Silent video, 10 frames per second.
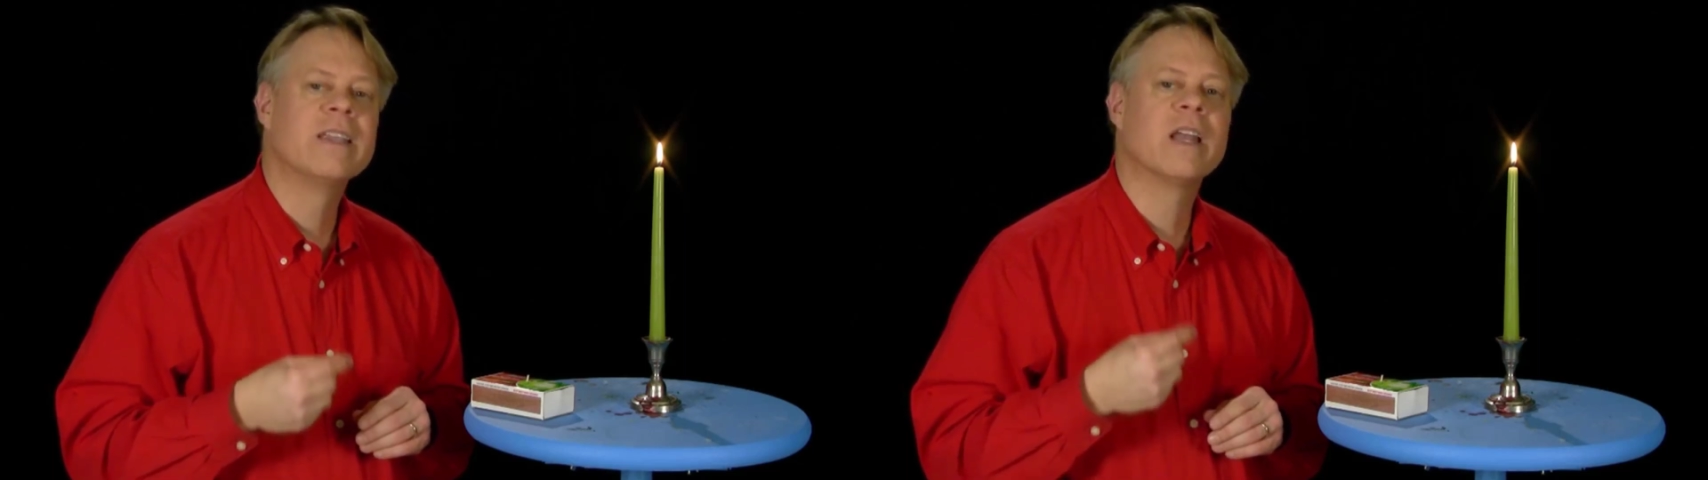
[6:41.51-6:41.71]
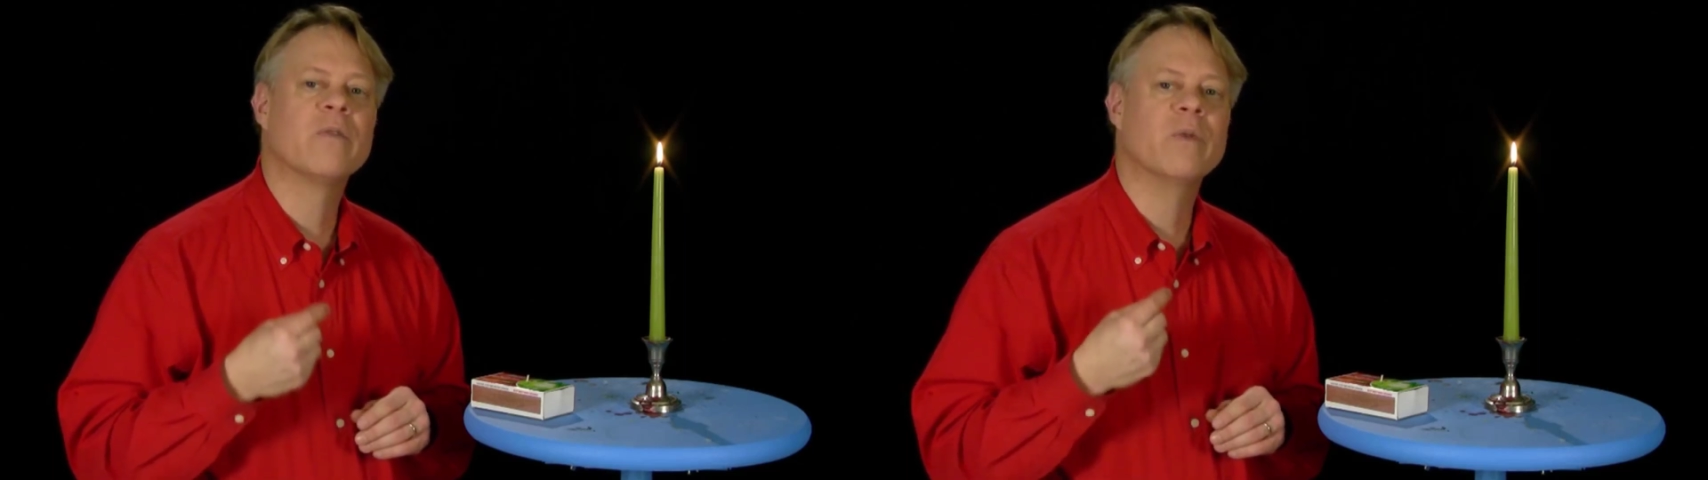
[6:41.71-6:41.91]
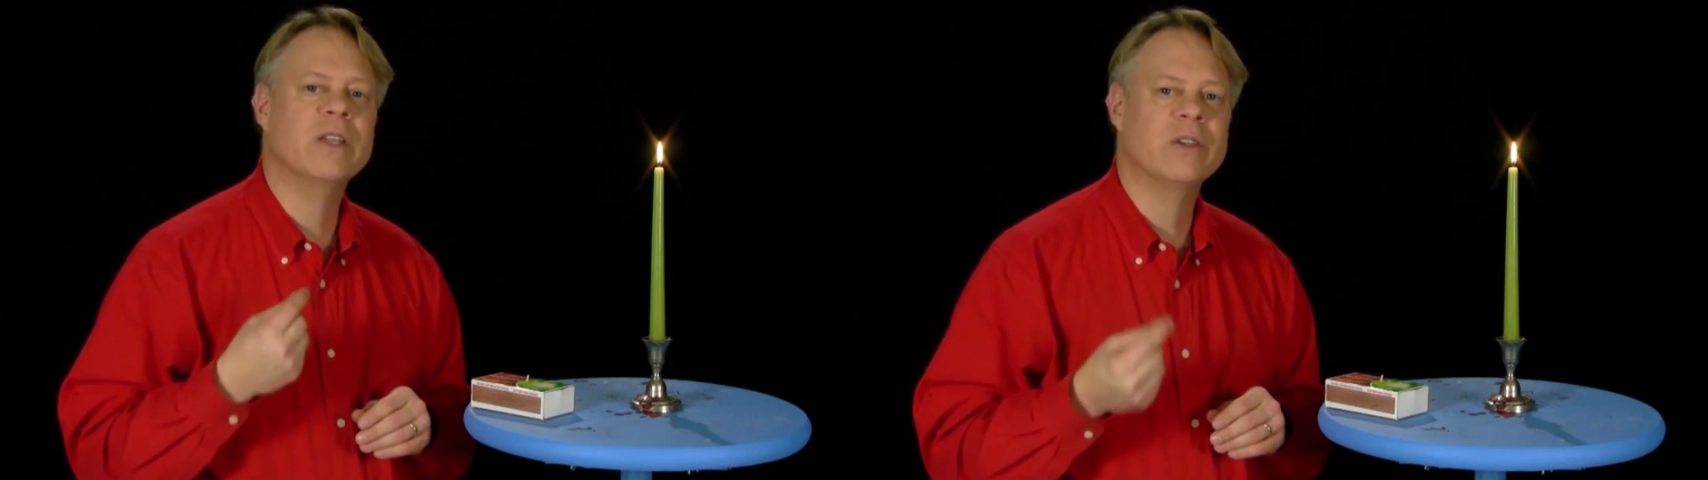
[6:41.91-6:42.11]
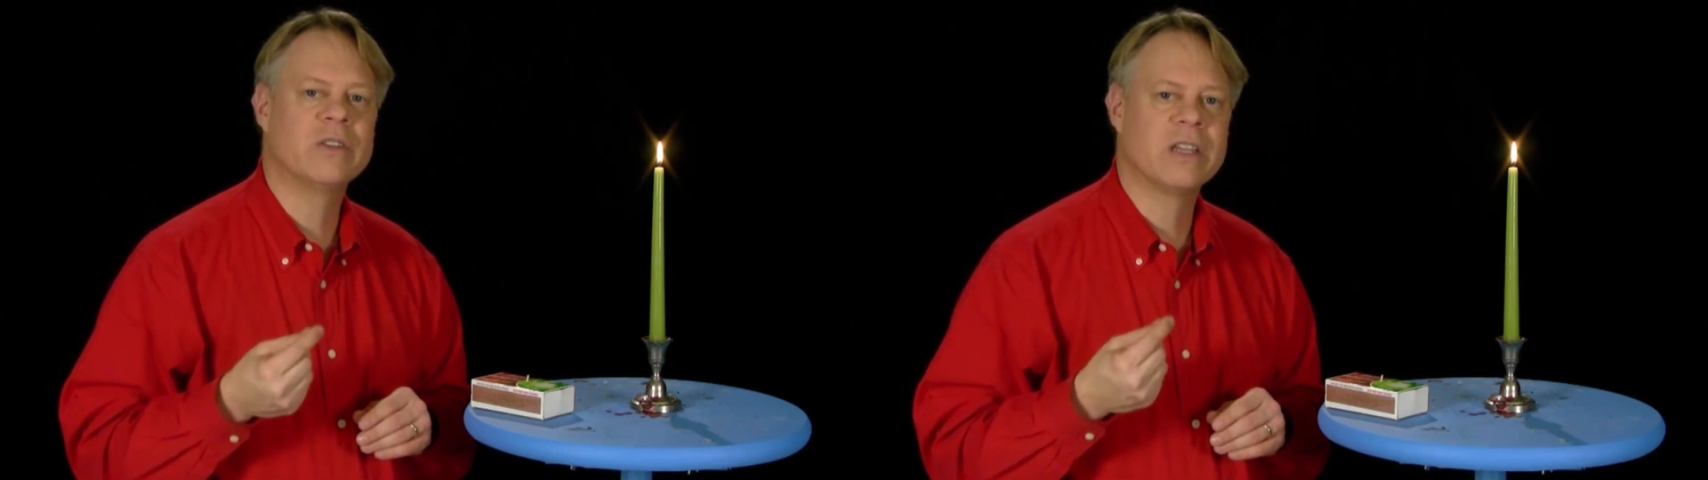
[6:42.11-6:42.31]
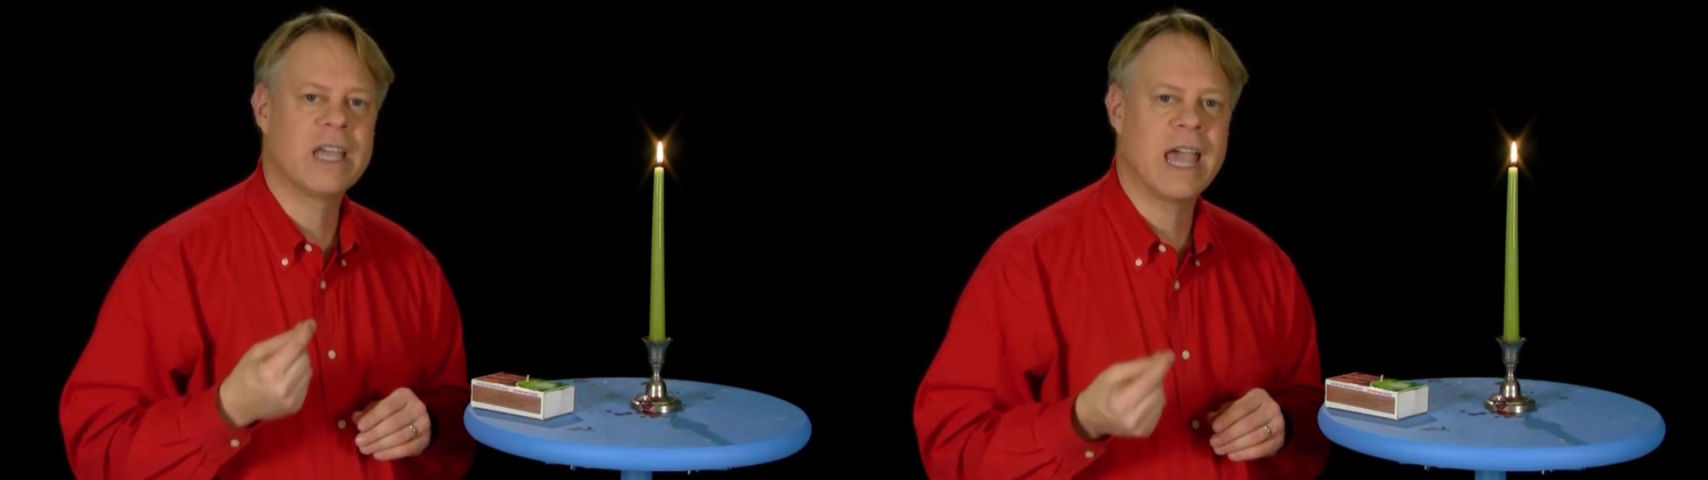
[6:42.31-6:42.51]
till it
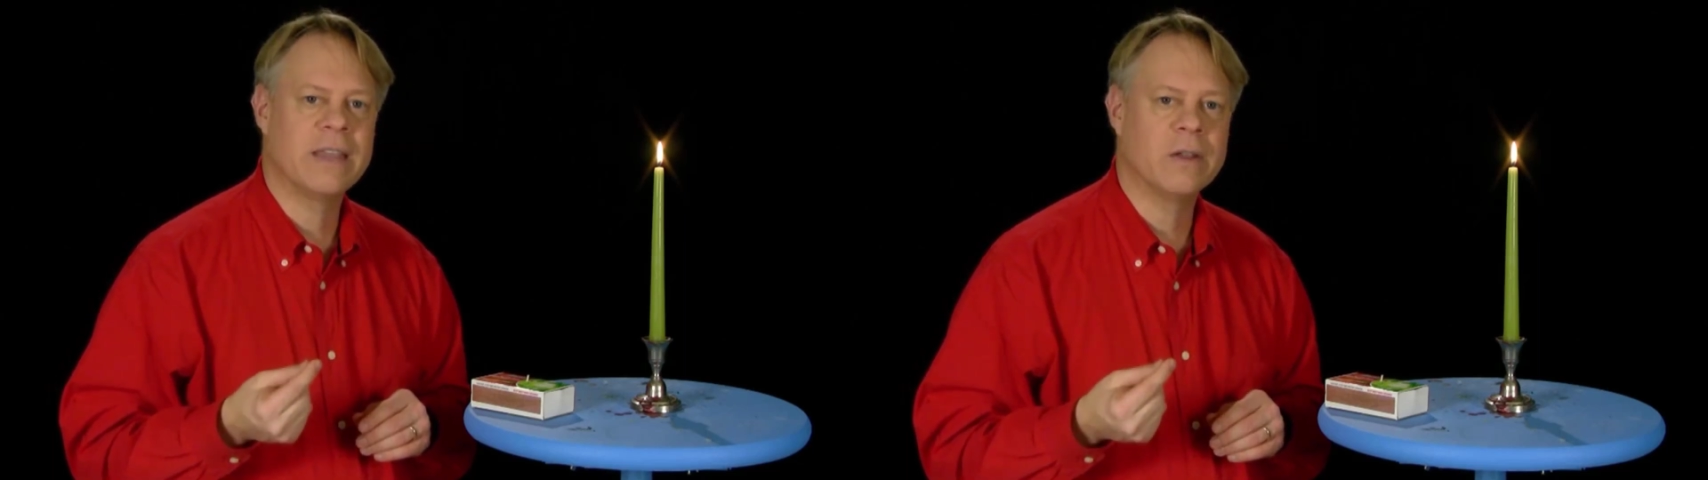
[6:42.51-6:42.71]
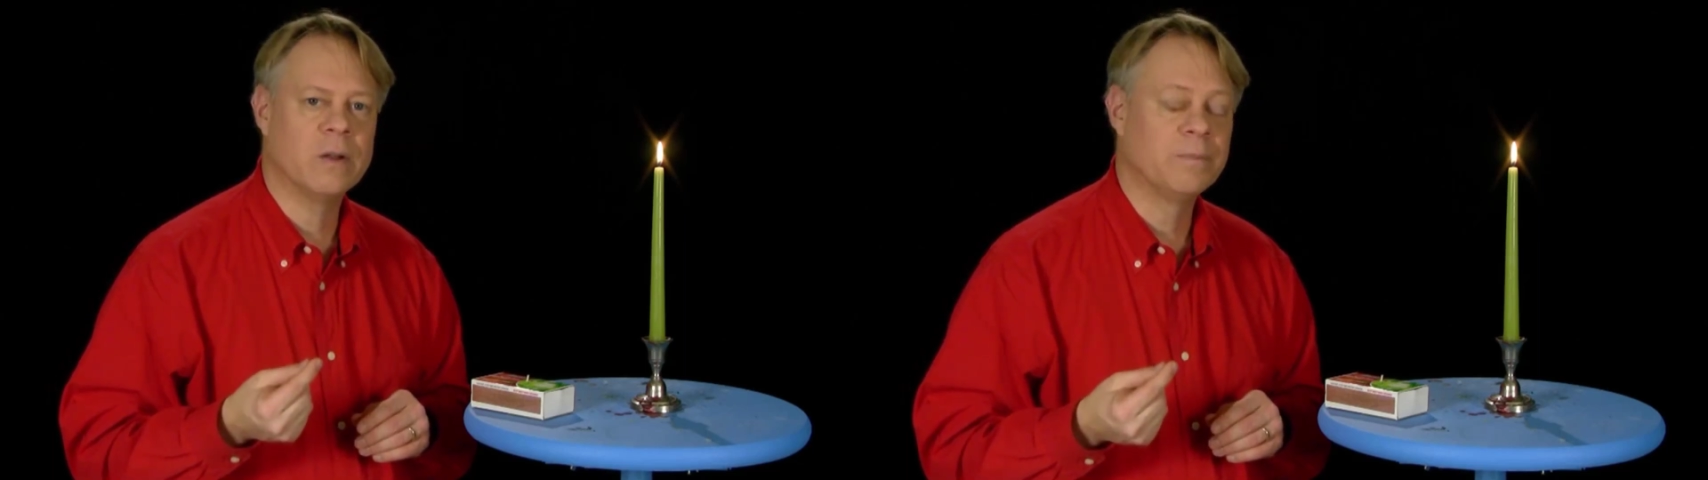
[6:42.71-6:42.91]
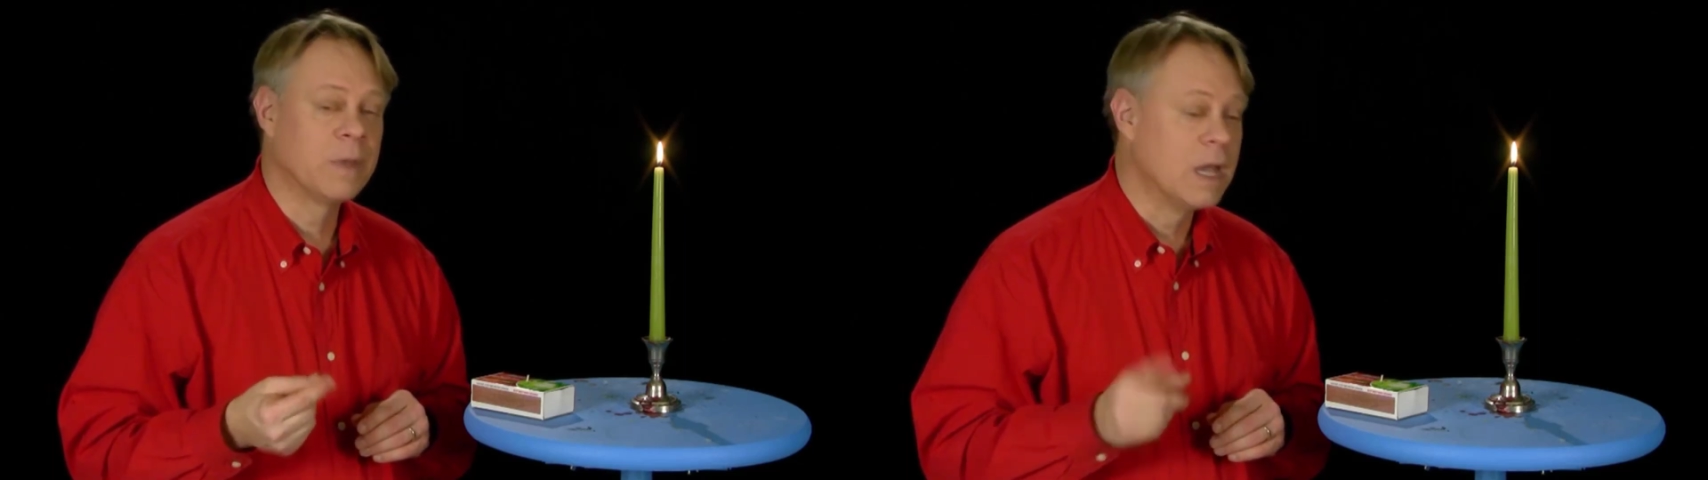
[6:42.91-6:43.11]
reaches the candle.